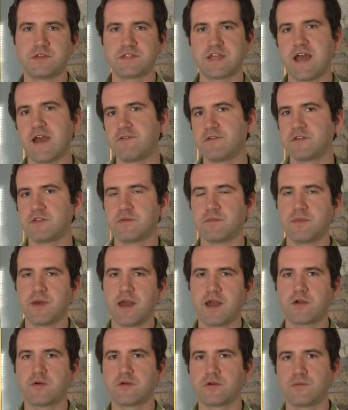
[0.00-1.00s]
as having them
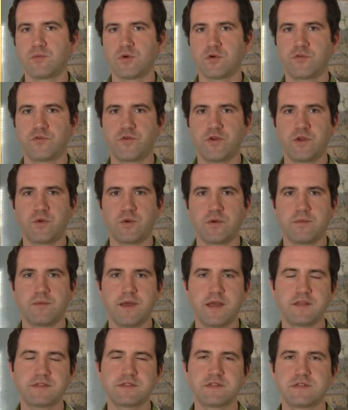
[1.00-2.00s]
back on a more frequent
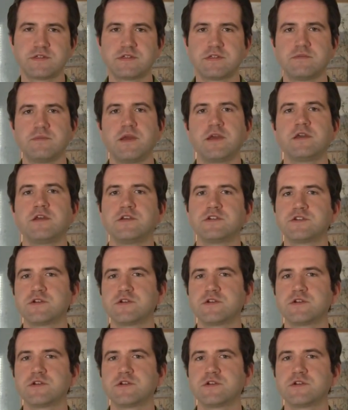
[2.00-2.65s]
basis and making